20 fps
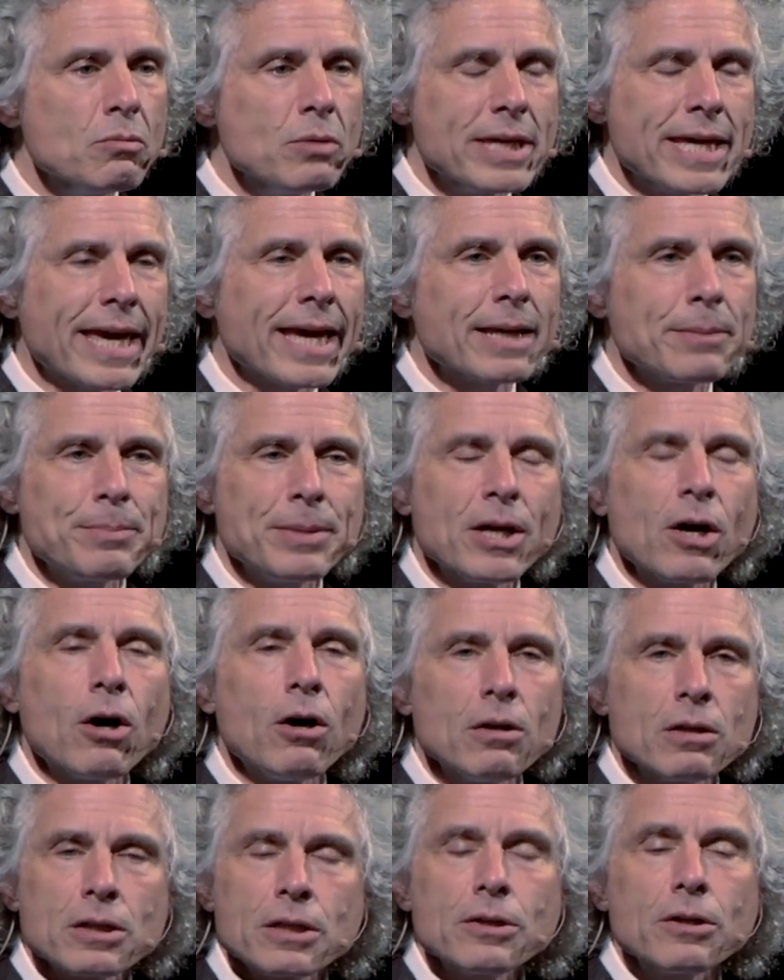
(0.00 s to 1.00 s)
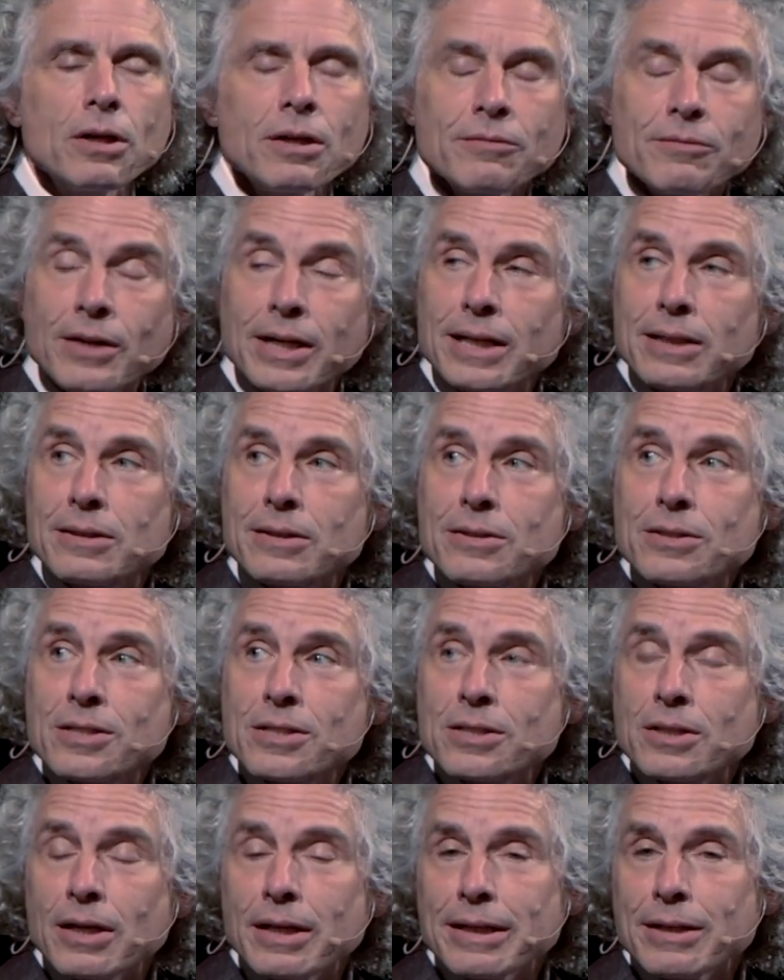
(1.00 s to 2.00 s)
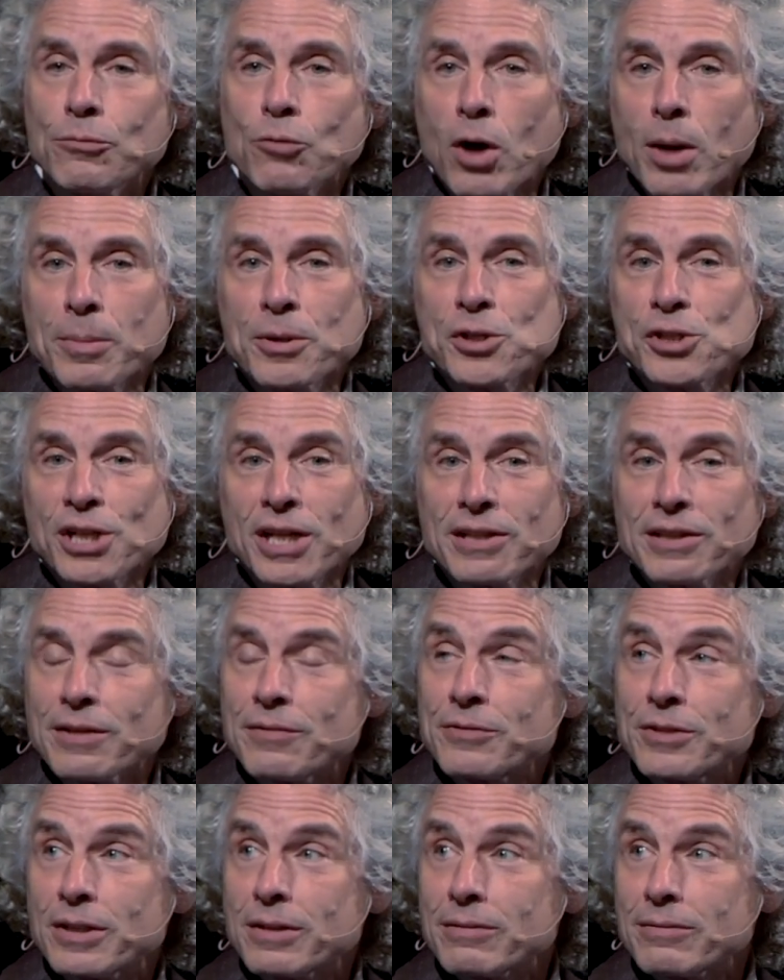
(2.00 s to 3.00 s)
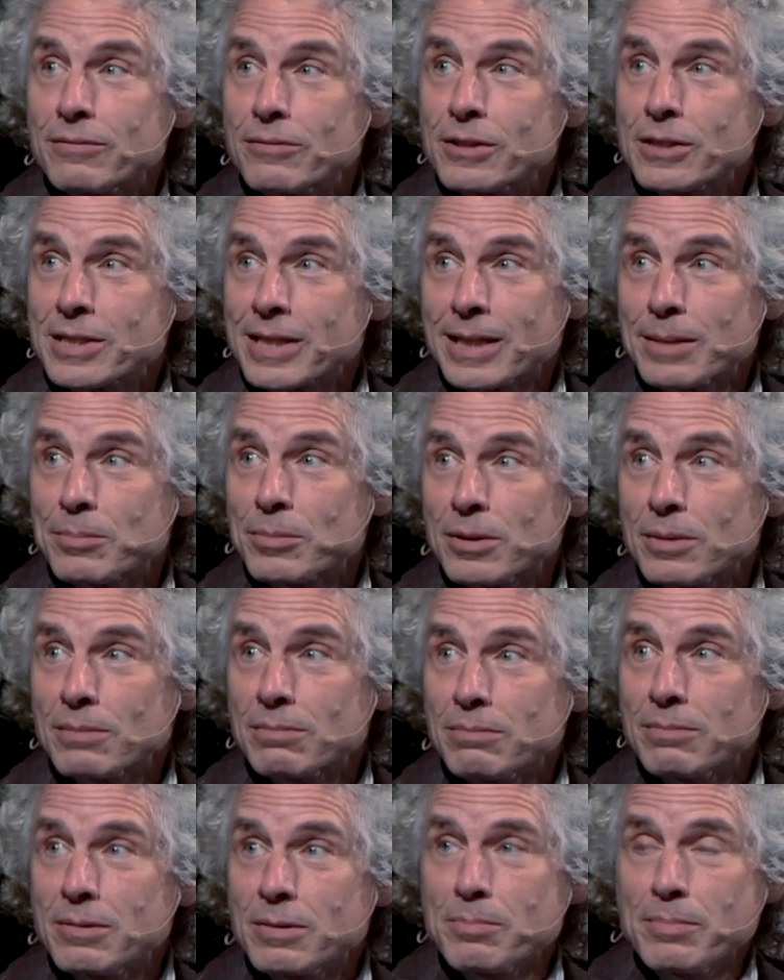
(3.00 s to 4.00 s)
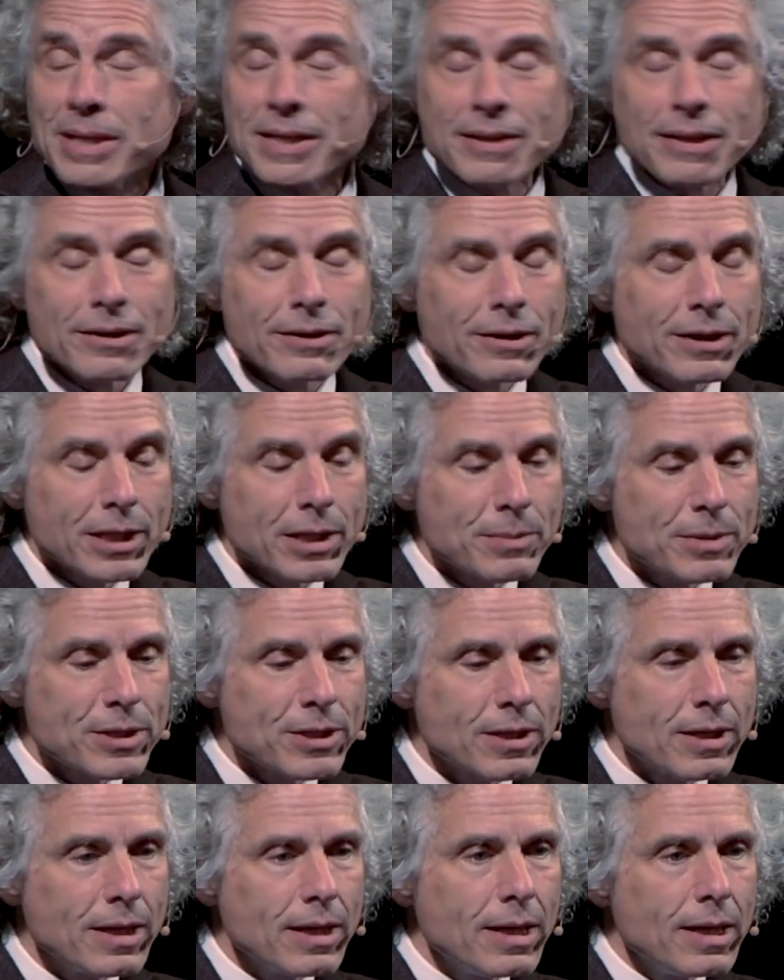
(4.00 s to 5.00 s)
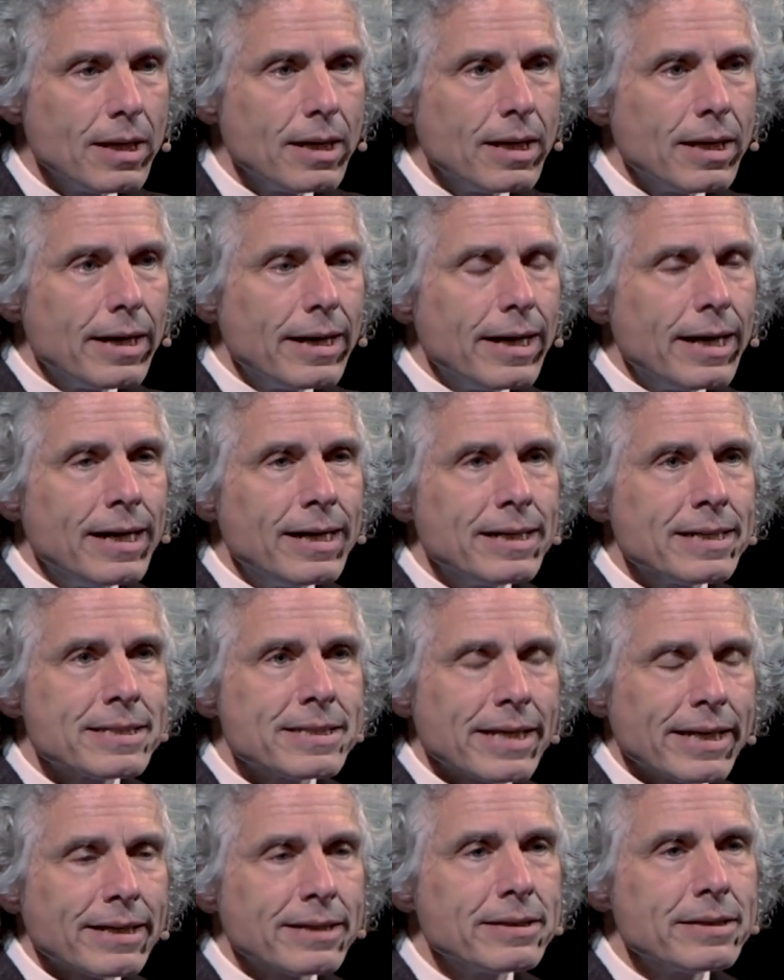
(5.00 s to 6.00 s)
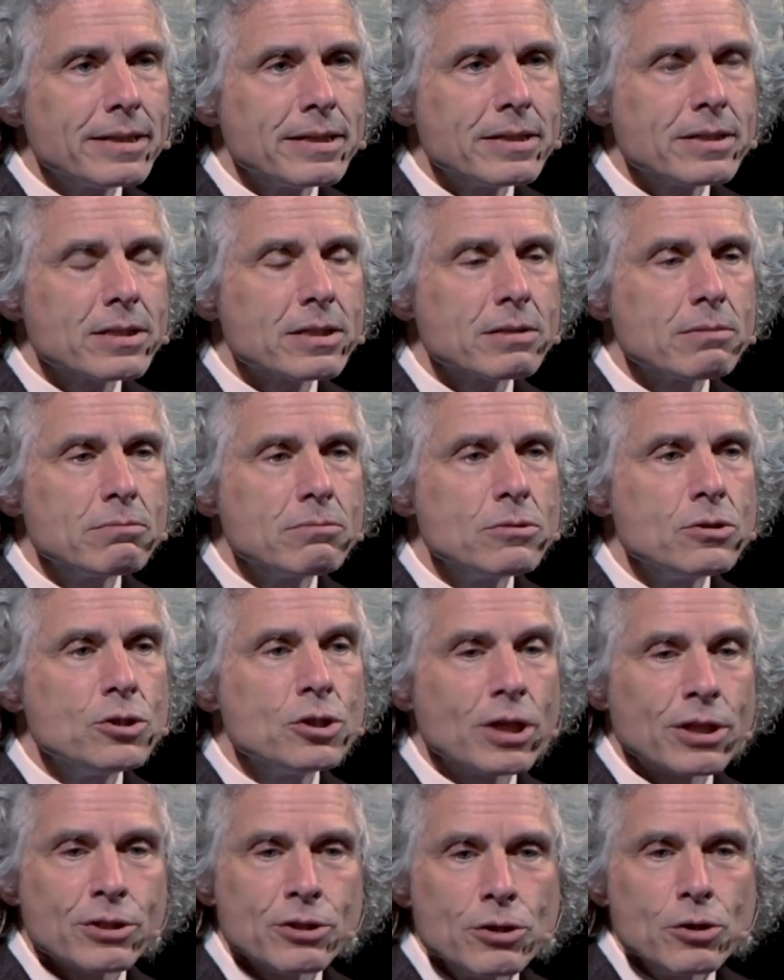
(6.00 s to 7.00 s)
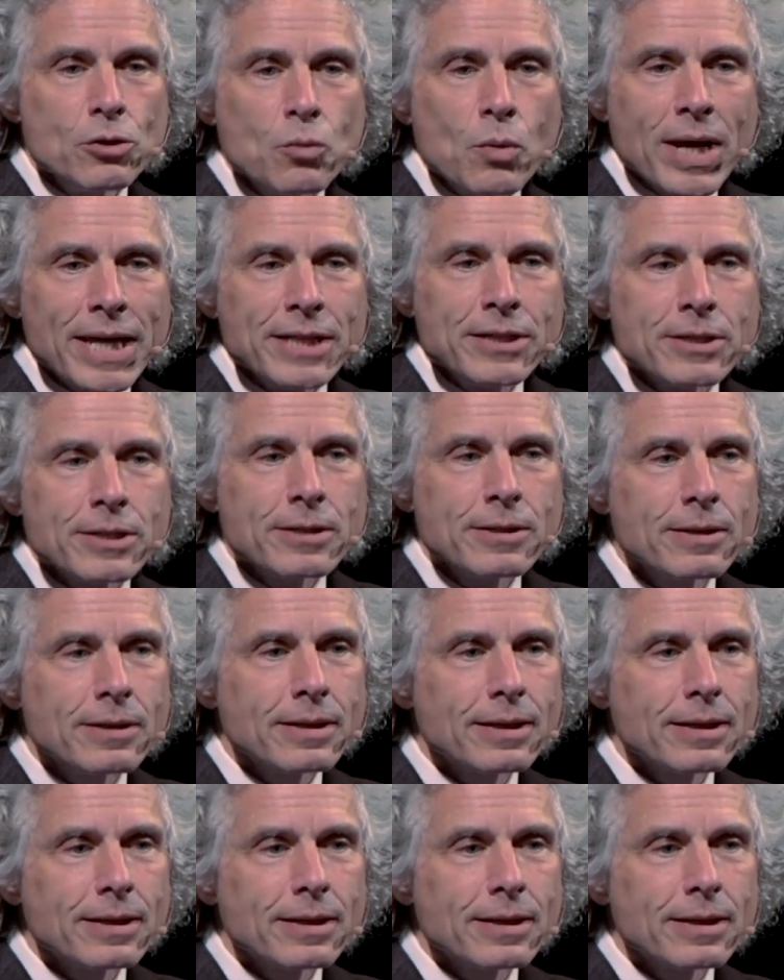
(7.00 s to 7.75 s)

we can't be called a nonviolent society. Robert J. Lifton, for example, mm-hmm. made that argument. A second is just you wait.